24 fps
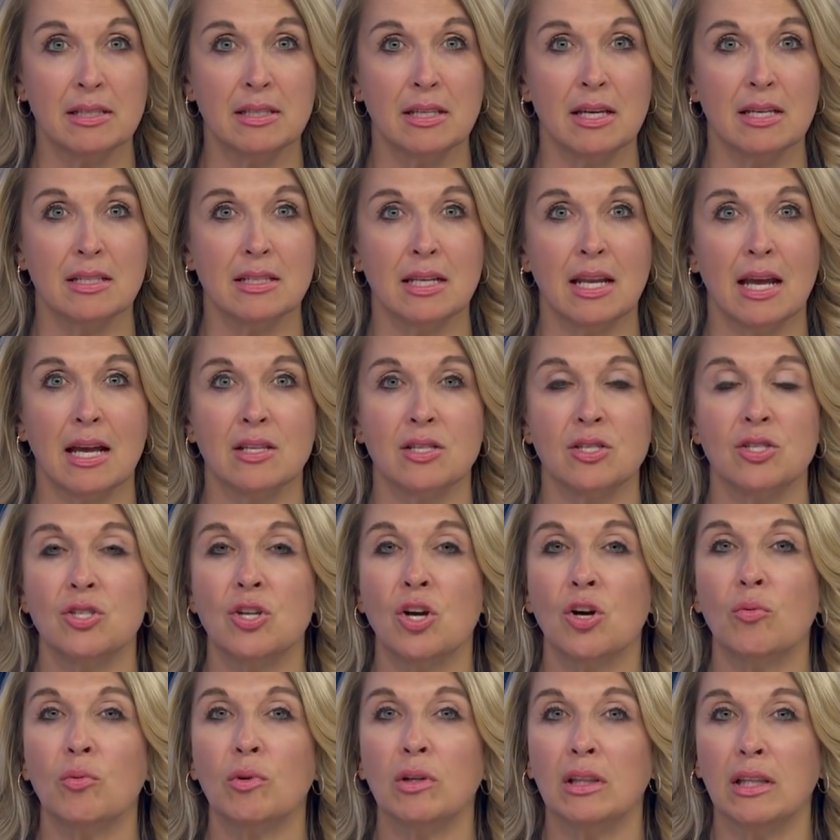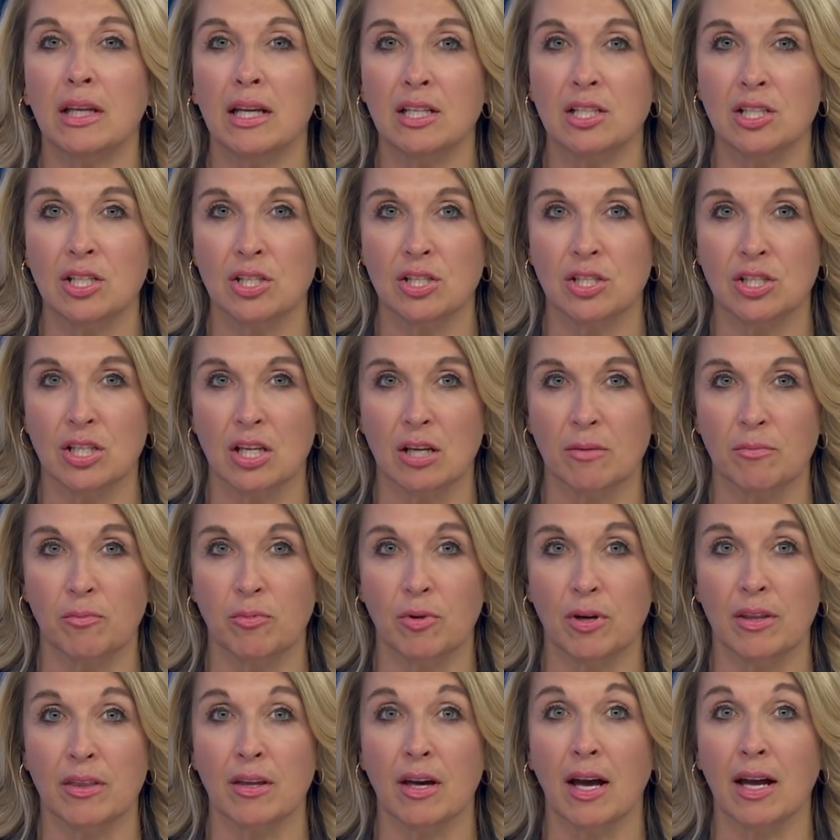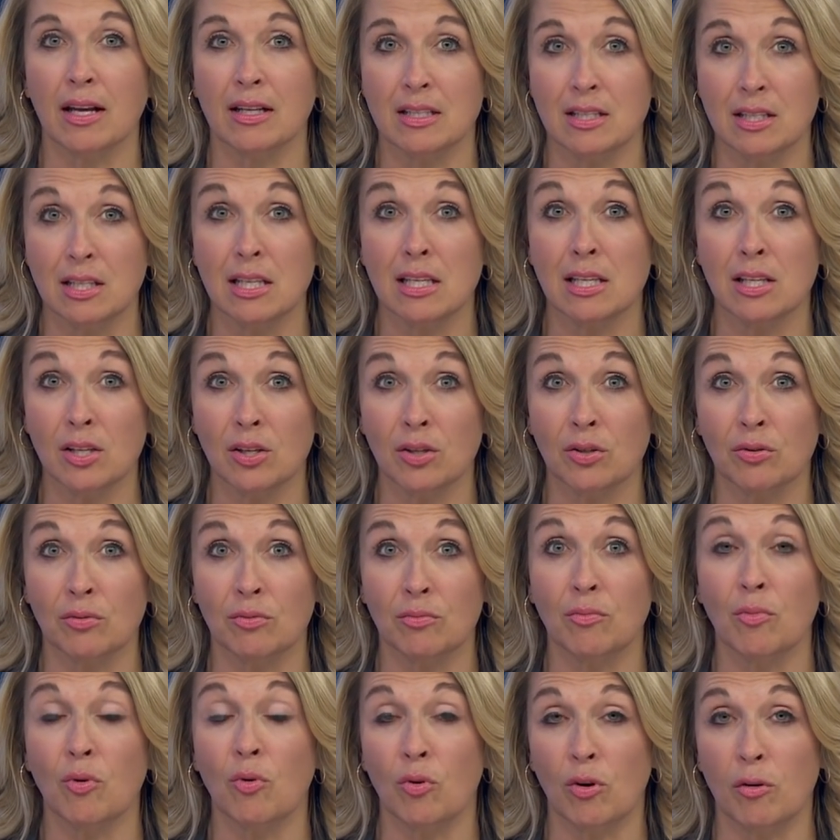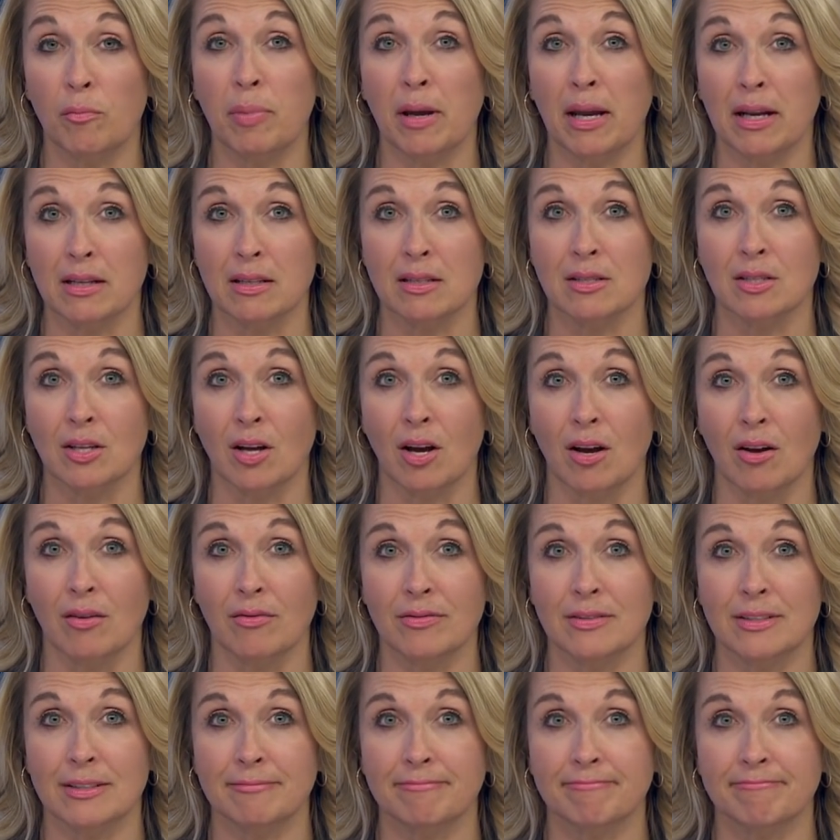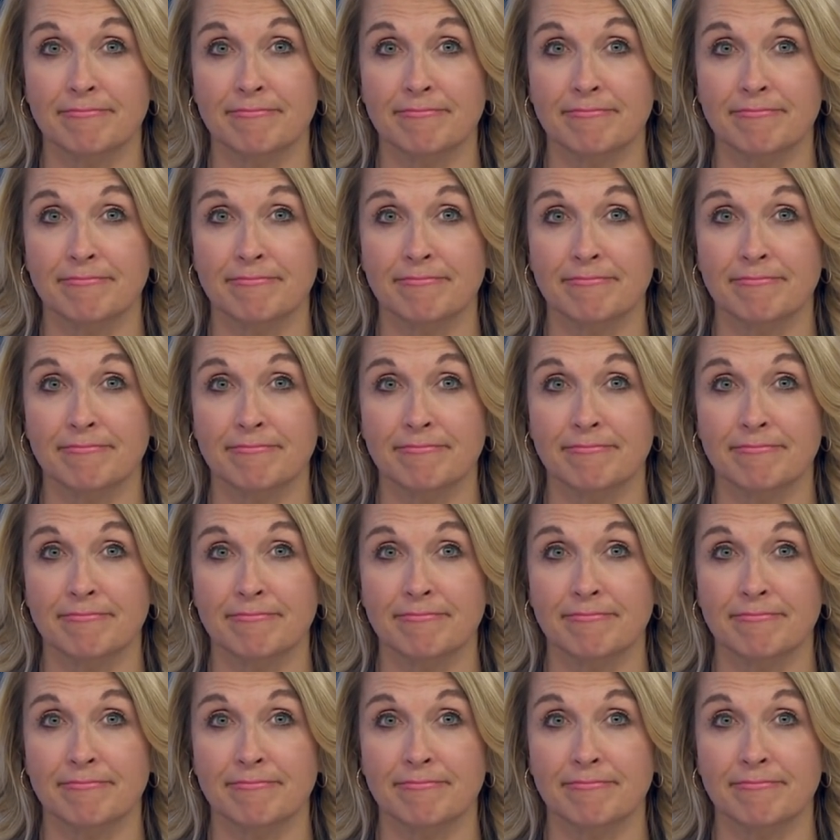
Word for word: says it has no relationship with ITU or Betasoft.